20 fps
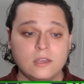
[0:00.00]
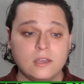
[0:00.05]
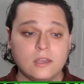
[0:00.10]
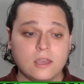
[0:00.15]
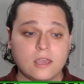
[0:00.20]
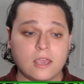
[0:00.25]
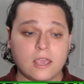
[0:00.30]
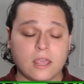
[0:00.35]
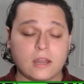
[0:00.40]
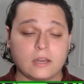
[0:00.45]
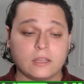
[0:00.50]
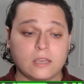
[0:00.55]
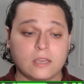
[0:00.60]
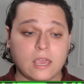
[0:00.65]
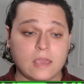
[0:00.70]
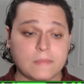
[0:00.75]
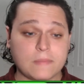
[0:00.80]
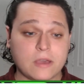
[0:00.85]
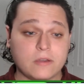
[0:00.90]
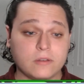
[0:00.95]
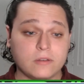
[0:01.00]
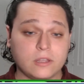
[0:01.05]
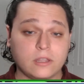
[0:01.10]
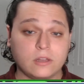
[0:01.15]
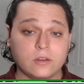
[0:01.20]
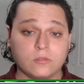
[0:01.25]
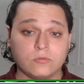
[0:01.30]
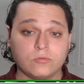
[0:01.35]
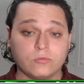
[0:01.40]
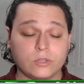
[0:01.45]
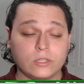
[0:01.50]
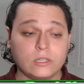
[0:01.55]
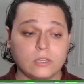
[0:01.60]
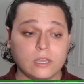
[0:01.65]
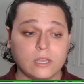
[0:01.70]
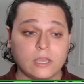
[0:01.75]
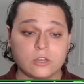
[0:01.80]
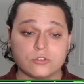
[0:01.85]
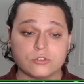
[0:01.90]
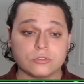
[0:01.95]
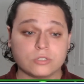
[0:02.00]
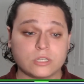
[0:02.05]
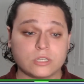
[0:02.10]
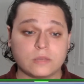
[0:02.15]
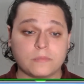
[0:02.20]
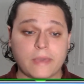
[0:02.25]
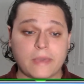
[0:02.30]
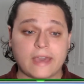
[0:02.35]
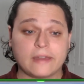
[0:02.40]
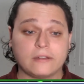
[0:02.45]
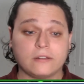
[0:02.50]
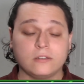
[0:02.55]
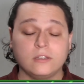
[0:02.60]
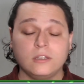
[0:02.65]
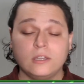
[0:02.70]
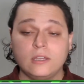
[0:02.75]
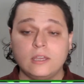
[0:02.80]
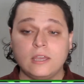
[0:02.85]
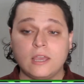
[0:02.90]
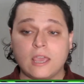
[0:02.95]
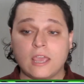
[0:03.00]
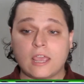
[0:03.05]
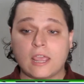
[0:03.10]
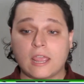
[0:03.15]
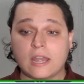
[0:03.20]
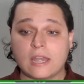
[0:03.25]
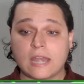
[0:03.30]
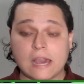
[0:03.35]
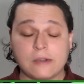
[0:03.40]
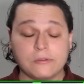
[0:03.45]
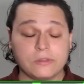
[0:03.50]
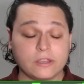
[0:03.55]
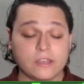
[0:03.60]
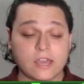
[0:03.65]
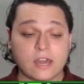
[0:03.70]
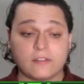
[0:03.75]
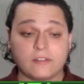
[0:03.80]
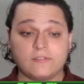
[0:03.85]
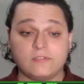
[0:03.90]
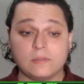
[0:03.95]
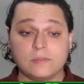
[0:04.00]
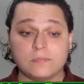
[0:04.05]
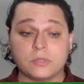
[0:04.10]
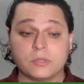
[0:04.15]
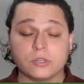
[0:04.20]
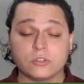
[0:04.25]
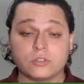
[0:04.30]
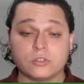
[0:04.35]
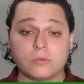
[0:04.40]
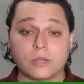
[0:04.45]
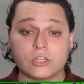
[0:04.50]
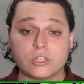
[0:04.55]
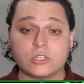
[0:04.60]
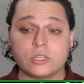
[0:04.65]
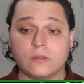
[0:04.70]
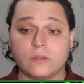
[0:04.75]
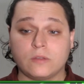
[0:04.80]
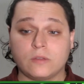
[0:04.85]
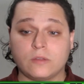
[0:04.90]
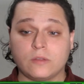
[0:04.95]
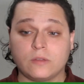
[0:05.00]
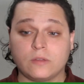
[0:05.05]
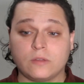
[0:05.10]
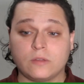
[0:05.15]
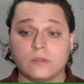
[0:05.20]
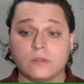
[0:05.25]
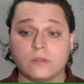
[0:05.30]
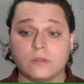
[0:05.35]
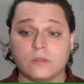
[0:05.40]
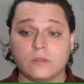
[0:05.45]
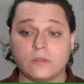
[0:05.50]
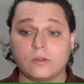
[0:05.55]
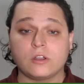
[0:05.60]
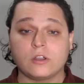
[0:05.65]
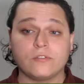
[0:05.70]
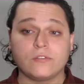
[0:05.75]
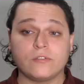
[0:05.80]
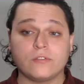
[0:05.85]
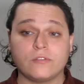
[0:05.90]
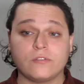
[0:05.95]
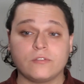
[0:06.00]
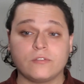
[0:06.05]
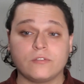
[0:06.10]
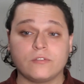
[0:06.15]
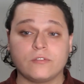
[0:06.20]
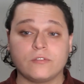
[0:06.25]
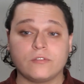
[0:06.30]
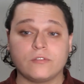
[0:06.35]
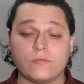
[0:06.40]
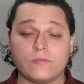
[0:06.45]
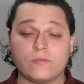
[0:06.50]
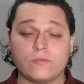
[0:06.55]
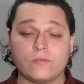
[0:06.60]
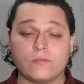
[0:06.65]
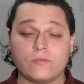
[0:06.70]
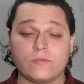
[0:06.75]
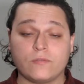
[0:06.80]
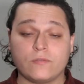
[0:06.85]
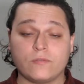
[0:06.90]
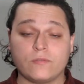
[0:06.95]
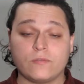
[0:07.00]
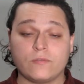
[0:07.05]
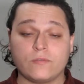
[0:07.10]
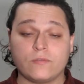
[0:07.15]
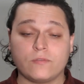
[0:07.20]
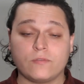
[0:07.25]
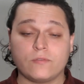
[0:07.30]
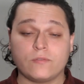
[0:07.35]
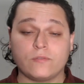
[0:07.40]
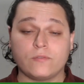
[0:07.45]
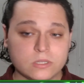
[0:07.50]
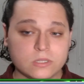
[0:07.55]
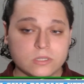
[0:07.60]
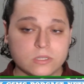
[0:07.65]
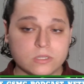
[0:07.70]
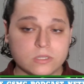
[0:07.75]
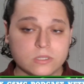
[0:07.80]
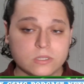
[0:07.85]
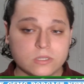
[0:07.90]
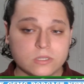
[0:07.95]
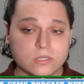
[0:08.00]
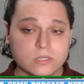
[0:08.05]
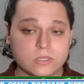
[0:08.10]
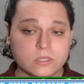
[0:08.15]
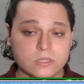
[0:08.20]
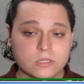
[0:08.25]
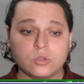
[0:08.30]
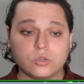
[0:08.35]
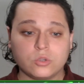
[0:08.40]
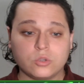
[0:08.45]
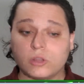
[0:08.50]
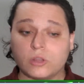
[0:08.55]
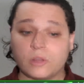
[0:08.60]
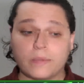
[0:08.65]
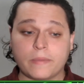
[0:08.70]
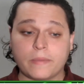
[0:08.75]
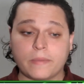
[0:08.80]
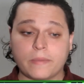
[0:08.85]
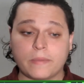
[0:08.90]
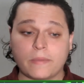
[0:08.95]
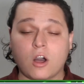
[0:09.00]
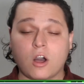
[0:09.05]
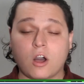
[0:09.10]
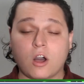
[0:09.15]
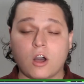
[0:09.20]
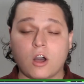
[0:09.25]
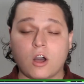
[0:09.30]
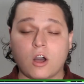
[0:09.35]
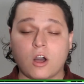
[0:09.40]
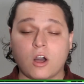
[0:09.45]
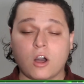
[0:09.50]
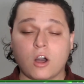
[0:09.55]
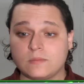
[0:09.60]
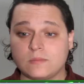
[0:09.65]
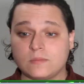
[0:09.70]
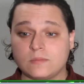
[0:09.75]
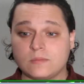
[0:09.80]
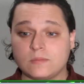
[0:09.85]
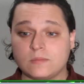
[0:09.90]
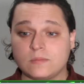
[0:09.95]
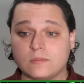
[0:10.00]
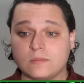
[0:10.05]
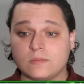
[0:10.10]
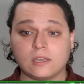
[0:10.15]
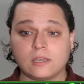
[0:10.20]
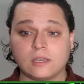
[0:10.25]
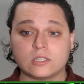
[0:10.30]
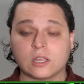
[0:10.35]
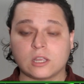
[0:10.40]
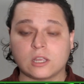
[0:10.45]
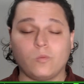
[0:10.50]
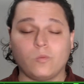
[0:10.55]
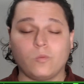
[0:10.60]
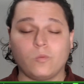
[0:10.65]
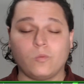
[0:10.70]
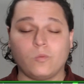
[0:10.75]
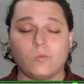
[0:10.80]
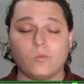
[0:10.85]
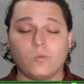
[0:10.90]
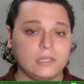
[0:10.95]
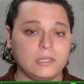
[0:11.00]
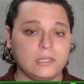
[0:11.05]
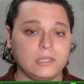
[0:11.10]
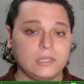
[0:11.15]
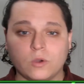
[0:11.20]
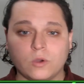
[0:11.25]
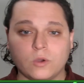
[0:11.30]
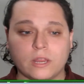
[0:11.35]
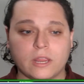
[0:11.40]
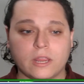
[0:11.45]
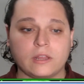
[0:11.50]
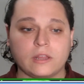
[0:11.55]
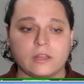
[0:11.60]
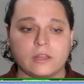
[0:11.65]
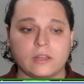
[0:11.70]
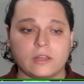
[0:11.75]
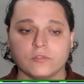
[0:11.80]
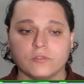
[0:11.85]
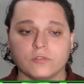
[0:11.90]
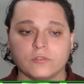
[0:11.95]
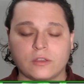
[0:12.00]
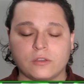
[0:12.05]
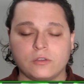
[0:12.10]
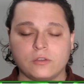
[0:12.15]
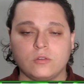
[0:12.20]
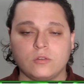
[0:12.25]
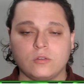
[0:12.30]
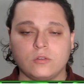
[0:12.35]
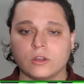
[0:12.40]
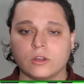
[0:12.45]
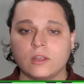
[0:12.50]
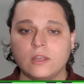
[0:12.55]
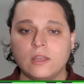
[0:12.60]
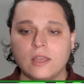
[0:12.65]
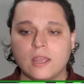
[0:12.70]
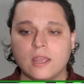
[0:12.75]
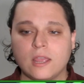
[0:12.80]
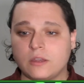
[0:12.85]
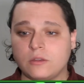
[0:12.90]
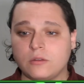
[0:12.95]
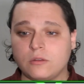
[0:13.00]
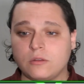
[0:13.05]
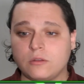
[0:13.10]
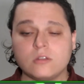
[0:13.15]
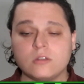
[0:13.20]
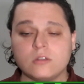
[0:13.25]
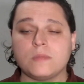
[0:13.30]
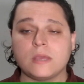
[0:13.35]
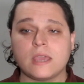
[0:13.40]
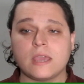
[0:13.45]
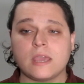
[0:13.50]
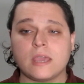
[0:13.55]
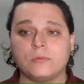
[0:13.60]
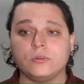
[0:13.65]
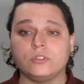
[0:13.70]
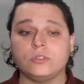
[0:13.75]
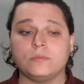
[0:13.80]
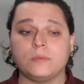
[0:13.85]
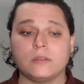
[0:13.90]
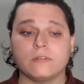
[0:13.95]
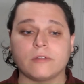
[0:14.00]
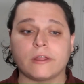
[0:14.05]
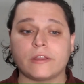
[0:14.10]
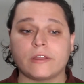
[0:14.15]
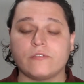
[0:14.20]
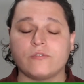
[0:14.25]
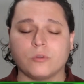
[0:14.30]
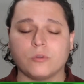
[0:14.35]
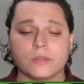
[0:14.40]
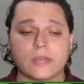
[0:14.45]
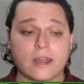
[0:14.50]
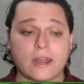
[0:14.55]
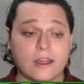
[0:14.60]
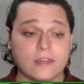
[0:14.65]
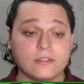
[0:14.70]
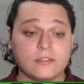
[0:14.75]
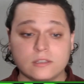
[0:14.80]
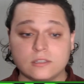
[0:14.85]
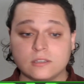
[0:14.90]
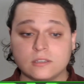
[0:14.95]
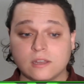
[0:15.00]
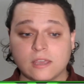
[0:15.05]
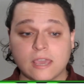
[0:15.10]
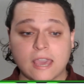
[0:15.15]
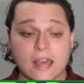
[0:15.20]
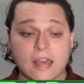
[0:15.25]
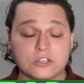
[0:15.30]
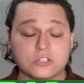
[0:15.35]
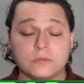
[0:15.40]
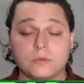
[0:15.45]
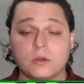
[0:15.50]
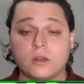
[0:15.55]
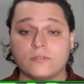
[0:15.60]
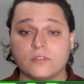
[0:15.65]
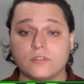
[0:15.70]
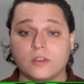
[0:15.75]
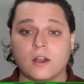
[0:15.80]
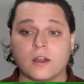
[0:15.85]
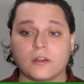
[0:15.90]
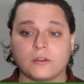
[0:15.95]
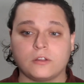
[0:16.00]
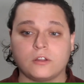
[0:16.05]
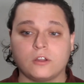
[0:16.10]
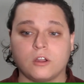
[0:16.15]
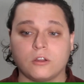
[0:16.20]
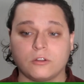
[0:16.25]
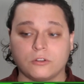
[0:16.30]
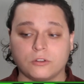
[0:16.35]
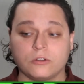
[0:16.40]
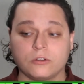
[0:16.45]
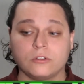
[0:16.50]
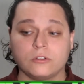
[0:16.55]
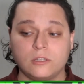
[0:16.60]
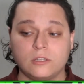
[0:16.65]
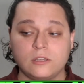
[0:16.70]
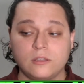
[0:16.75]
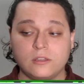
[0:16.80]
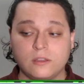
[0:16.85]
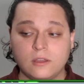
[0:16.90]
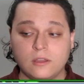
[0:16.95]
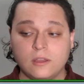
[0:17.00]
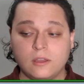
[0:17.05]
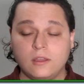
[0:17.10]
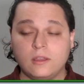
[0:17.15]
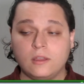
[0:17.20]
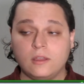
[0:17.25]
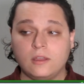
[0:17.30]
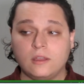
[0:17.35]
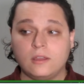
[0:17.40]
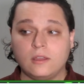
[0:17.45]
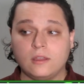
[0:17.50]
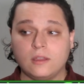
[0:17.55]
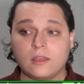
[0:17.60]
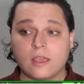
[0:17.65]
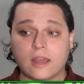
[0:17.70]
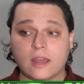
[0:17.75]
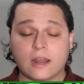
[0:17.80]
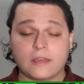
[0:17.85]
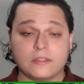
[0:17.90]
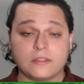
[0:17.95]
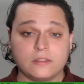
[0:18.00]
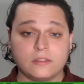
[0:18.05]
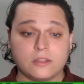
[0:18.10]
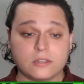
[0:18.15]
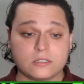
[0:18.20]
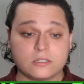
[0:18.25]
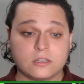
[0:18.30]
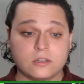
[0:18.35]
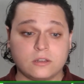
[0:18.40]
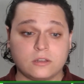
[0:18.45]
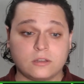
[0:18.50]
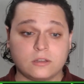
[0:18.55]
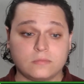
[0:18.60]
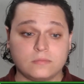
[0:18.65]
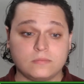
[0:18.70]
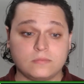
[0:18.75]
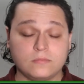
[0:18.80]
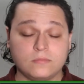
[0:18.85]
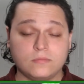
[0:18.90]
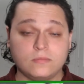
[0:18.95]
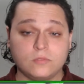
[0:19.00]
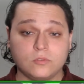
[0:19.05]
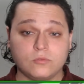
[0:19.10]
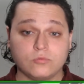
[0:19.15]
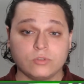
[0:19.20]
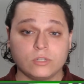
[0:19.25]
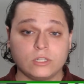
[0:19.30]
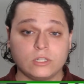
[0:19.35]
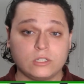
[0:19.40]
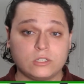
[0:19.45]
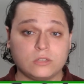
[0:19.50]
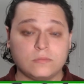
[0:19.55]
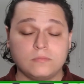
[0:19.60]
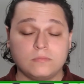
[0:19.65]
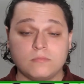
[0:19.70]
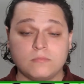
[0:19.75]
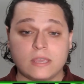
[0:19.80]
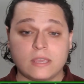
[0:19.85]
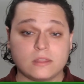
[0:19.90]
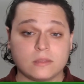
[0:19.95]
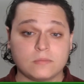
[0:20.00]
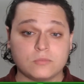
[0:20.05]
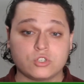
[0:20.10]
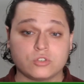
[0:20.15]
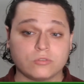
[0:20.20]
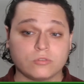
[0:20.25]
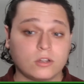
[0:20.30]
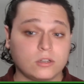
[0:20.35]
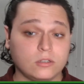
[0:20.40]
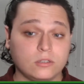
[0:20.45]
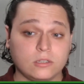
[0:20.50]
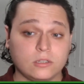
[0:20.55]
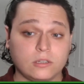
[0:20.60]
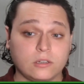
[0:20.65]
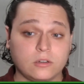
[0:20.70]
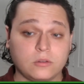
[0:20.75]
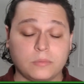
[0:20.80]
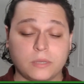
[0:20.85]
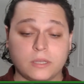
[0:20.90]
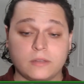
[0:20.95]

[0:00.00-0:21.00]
and it came out in a really interesting battle and now they've got to flip their switch. They're going uh, they're going from one of the better defensive teams in the league to one of the better offensive teams in the league. It's like a complete 180 if you're Vancouver, and you need to be able to be ready for that. I think it's going to catch them off guard, early, and I think that's going to really make them struggle a little bit